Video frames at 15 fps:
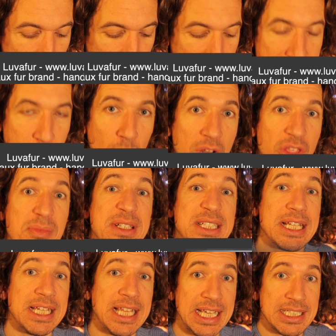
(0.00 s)
and one of them is
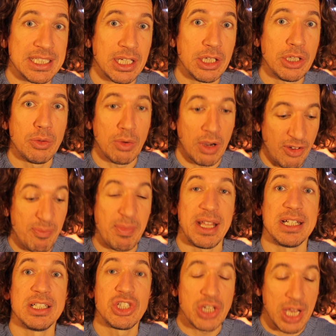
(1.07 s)
Anita, who I've
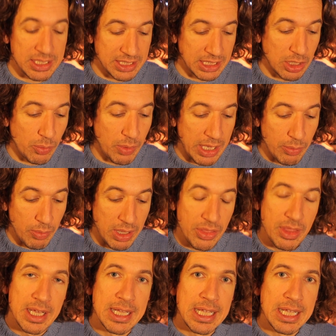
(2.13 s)
been chatting away with,